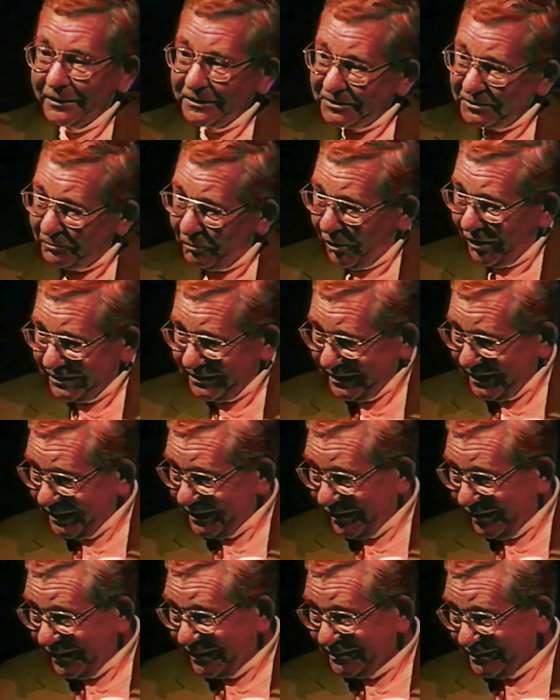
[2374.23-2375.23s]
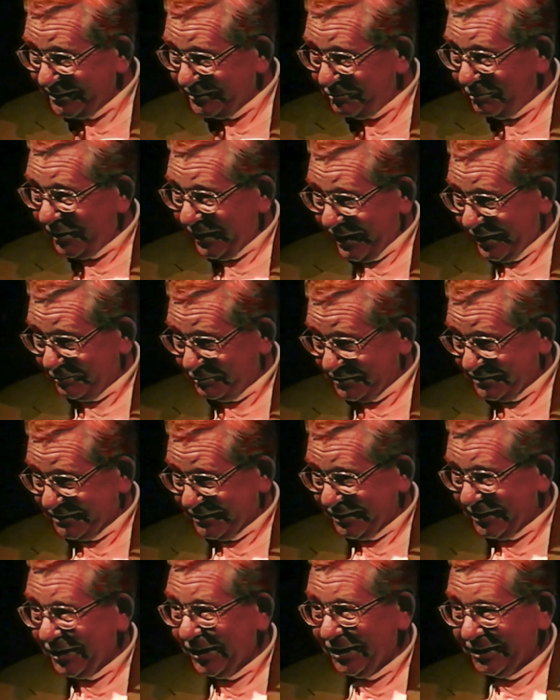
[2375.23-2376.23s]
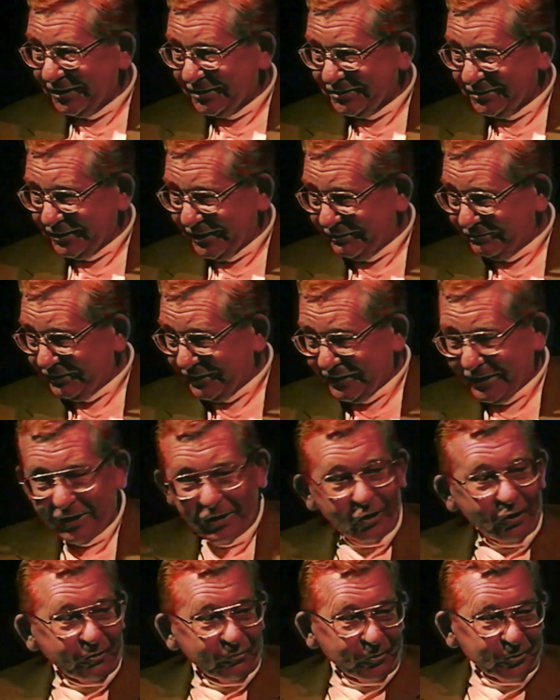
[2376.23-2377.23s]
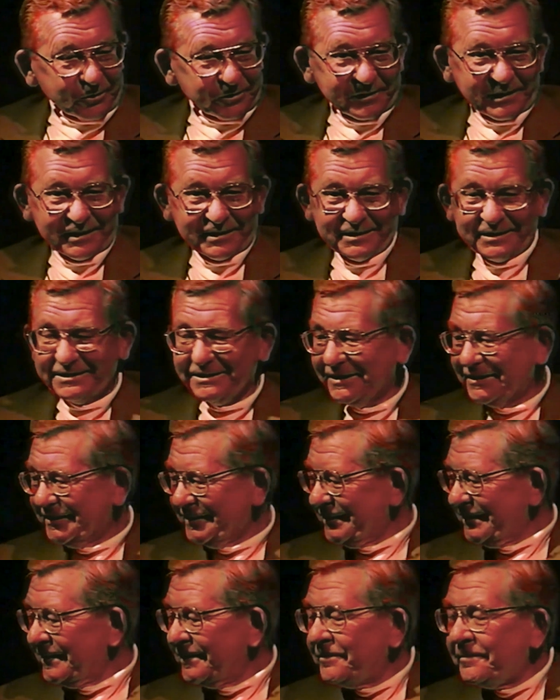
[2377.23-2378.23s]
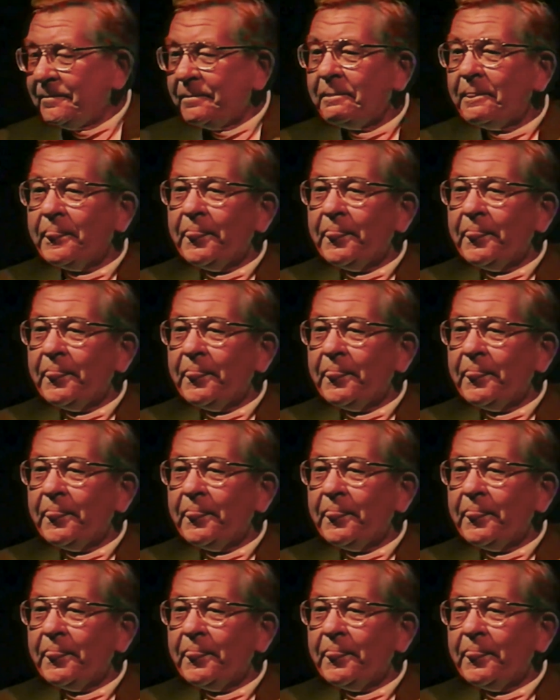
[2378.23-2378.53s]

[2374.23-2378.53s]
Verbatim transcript: What a smart thing I did when I was in college, leaving the ROTC.